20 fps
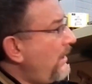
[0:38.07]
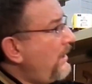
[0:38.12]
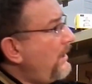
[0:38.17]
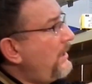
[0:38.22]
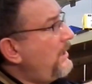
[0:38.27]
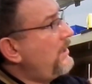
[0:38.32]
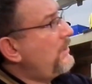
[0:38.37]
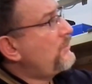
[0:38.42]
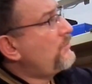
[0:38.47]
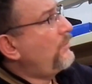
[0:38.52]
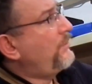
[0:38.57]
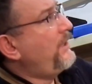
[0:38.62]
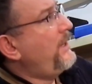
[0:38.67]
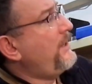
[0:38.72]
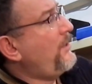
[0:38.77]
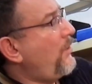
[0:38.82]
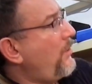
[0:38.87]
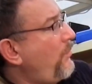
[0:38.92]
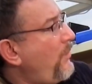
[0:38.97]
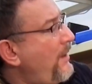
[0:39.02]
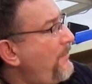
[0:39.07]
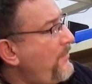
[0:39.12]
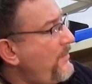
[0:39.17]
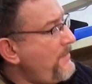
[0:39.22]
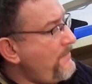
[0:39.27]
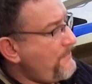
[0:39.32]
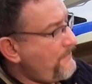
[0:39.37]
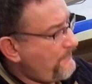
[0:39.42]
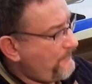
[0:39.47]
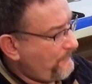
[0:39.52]
is we'll take our
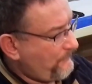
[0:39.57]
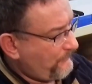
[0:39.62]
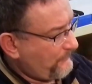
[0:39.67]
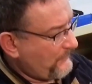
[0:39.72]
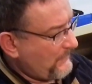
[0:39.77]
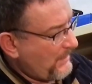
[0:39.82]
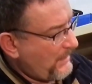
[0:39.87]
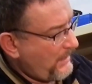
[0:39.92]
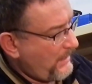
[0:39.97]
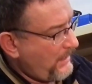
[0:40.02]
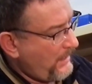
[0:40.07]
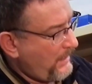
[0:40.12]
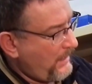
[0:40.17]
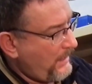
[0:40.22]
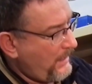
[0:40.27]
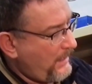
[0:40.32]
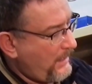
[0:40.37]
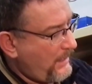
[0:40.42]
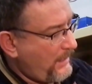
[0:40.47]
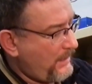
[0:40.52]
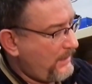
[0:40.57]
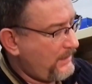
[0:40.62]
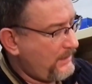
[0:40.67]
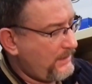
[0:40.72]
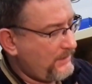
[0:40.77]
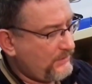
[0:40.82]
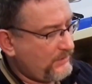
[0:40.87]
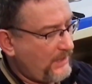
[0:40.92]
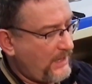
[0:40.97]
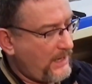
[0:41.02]
weapon, and in
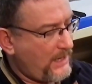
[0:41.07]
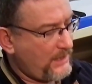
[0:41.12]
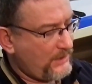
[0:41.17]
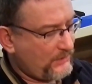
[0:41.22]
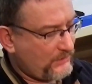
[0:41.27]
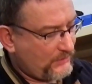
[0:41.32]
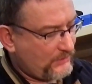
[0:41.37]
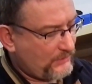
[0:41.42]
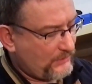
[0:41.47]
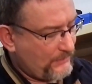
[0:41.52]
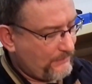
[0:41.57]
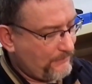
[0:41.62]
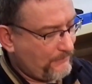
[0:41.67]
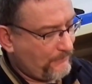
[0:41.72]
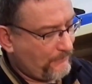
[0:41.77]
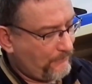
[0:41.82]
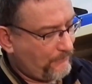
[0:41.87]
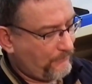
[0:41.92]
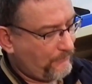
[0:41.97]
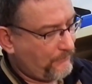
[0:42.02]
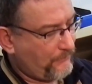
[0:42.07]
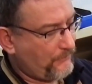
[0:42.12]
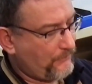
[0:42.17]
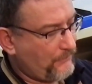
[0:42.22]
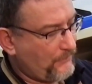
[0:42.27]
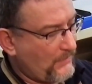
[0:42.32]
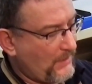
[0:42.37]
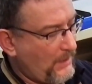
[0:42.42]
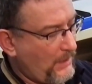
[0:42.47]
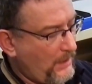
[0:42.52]
this case
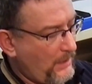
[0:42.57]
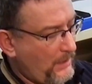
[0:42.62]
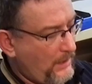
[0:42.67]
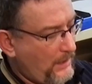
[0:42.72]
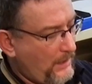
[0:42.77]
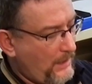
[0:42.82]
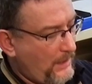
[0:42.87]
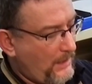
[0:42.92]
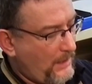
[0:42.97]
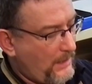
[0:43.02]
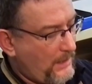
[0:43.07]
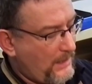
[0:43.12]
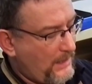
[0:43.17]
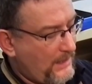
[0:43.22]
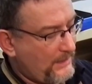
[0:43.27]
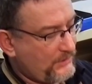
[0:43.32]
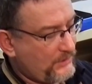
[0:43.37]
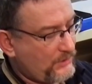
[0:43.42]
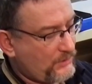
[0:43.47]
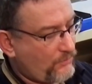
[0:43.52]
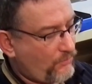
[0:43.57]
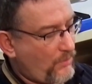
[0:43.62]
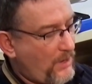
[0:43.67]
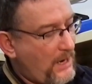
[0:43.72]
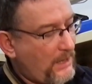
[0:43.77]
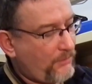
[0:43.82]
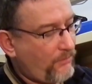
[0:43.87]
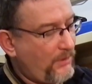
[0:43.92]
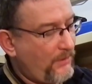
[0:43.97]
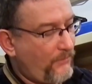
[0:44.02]
this is a
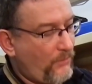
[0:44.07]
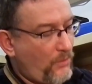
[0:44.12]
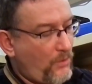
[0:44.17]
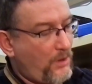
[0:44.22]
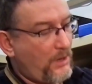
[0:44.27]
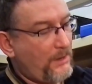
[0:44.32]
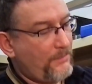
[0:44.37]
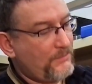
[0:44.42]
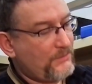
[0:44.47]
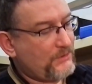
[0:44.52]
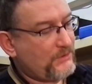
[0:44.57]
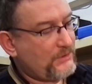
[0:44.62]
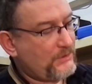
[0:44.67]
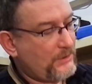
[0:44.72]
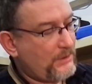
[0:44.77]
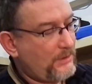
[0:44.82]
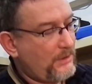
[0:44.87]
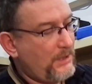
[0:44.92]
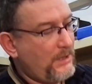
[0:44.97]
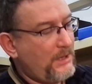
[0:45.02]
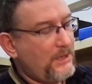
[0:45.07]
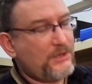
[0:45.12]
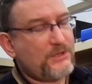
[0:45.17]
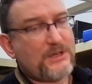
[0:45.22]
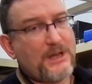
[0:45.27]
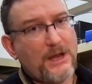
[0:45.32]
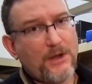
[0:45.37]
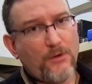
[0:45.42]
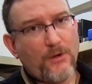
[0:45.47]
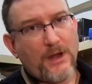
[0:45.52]
Rock River Arms
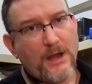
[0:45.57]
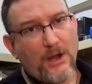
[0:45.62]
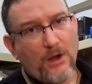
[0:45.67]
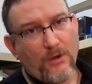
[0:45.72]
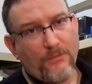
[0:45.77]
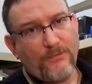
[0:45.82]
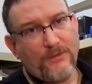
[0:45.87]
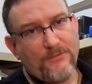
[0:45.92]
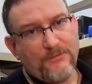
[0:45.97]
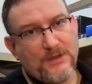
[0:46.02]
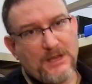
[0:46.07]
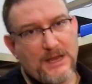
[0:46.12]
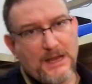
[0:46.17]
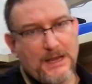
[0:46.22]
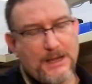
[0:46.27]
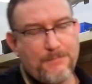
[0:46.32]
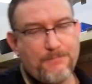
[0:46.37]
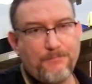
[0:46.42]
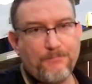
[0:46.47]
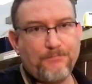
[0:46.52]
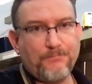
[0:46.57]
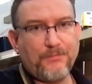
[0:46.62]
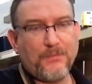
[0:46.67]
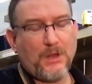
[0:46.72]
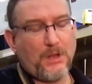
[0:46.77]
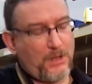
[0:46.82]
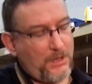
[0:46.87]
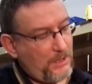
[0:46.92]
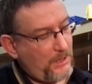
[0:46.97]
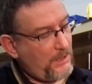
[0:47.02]
standard AR-15.
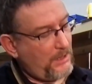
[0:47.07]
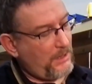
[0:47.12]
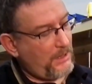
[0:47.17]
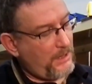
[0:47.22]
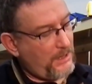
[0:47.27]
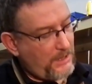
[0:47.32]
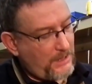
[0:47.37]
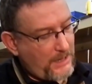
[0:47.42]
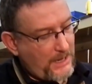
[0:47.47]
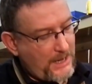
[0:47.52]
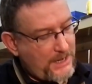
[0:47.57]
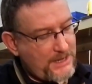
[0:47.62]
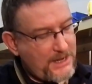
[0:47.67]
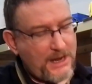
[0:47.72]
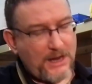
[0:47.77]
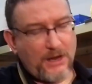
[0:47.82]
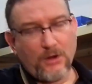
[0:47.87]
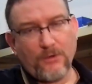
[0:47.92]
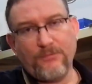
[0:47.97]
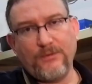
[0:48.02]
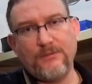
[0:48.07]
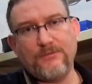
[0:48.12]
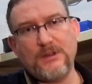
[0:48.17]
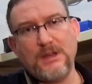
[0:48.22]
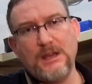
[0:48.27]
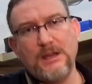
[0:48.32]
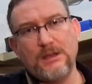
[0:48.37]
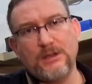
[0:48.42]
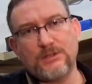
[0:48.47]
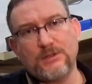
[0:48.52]
Any AR-15 this